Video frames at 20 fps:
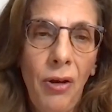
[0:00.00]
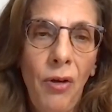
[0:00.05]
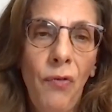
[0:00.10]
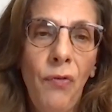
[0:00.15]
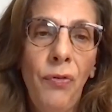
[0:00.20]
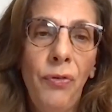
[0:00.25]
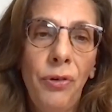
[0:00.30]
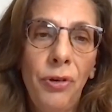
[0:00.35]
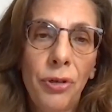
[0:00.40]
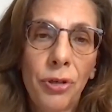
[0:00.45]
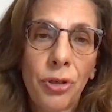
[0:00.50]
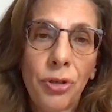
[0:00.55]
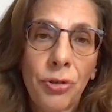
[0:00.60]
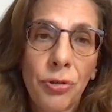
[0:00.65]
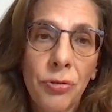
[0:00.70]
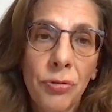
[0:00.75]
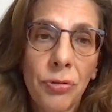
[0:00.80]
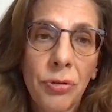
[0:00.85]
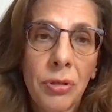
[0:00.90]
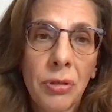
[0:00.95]

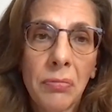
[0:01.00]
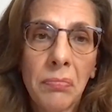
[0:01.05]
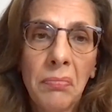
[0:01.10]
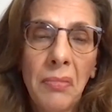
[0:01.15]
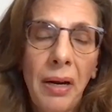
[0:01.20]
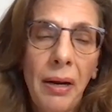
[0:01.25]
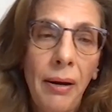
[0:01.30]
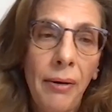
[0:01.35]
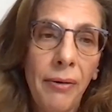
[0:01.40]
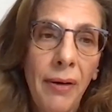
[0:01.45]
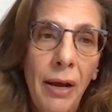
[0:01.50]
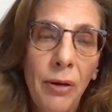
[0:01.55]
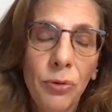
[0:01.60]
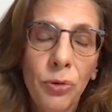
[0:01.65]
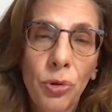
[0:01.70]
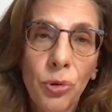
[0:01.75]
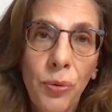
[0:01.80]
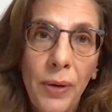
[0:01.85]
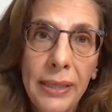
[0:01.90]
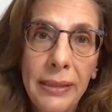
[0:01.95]
versus
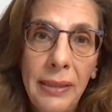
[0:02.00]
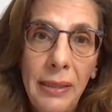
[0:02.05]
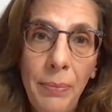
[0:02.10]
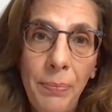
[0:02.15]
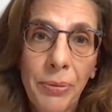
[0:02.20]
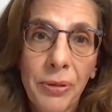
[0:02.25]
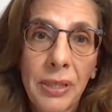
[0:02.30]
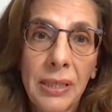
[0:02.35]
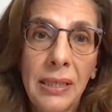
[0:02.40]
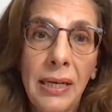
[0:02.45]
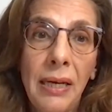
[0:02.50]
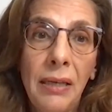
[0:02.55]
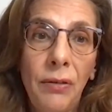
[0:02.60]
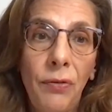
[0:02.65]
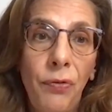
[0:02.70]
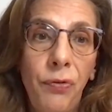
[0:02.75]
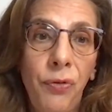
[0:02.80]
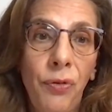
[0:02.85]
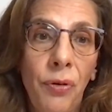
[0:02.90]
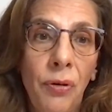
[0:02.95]
around 20%
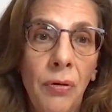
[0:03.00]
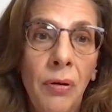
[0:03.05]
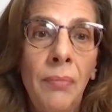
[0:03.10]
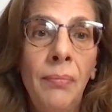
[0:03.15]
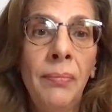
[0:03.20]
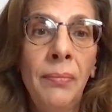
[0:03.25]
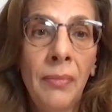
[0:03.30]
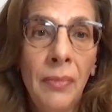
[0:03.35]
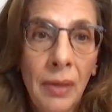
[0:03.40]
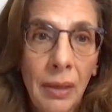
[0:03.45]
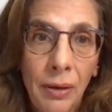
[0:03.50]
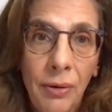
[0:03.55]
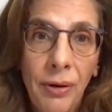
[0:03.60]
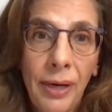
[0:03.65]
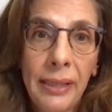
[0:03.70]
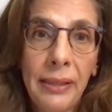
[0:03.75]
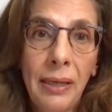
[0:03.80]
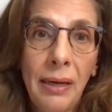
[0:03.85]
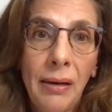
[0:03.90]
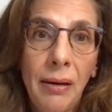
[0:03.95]
for
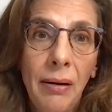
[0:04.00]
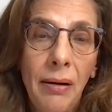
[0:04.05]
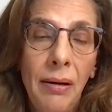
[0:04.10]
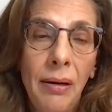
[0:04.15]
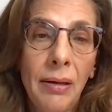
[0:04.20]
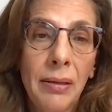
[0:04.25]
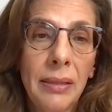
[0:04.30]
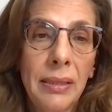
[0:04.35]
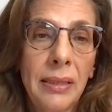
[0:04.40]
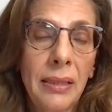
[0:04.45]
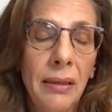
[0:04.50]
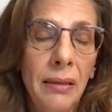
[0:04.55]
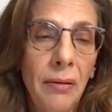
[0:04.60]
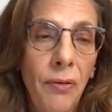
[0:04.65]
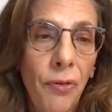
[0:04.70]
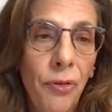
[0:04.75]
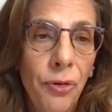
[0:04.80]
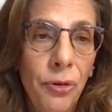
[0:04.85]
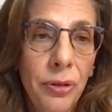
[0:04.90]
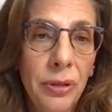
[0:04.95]
credit cards and
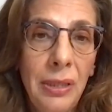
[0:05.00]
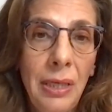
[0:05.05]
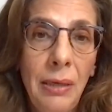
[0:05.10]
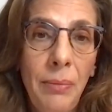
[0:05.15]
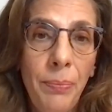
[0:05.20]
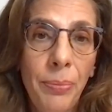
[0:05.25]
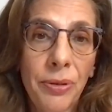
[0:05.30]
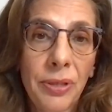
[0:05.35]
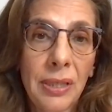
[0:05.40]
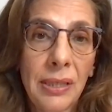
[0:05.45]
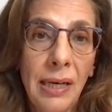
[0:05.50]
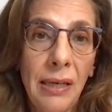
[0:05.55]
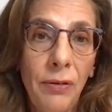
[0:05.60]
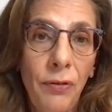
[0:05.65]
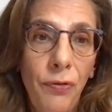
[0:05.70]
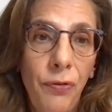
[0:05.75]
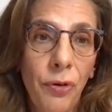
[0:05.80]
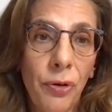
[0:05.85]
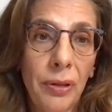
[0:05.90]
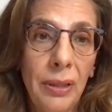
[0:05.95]
13%
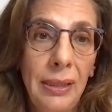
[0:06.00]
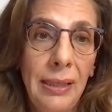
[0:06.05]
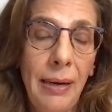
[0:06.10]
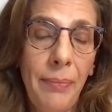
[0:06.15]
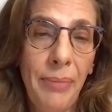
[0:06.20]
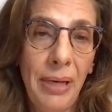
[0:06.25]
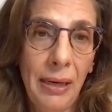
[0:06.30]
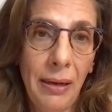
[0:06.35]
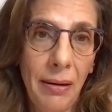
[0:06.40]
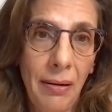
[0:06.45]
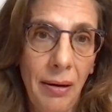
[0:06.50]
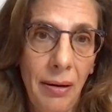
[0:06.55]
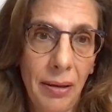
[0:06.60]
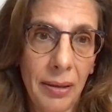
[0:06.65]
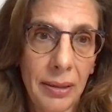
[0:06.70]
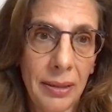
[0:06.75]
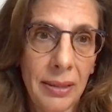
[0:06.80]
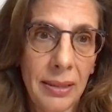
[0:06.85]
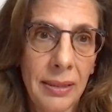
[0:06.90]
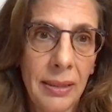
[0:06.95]
for debit
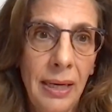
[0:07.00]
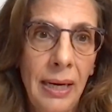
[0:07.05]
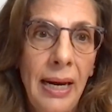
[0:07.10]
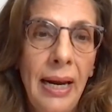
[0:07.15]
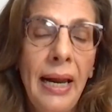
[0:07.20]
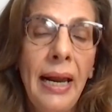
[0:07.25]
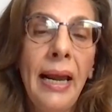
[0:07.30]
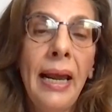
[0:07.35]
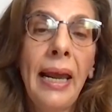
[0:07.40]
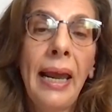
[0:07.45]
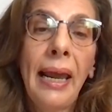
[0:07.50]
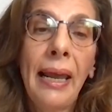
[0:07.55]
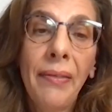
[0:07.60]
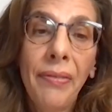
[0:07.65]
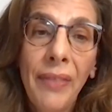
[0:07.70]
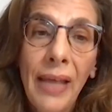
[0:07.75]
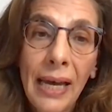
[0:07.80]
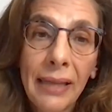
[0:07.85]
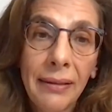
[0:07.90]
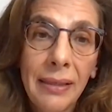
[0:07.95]
cards.
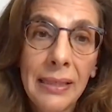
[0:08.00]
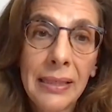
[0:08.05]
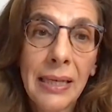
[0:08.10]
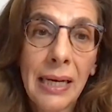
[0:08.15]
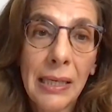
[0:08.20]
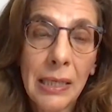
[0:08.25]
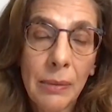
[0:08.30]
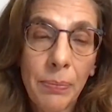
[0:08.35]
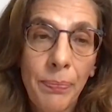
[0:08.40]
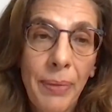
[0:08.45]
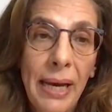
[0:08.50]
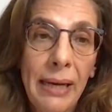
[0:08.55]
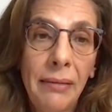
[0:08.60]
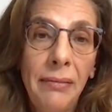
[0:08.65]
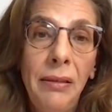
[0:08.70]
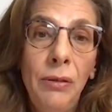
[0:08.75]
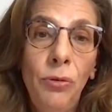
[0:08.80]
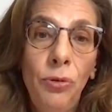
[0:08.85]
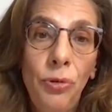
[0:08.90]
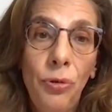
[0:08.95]
And that is
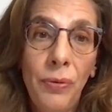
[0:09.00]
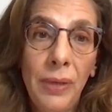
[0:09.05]
expected to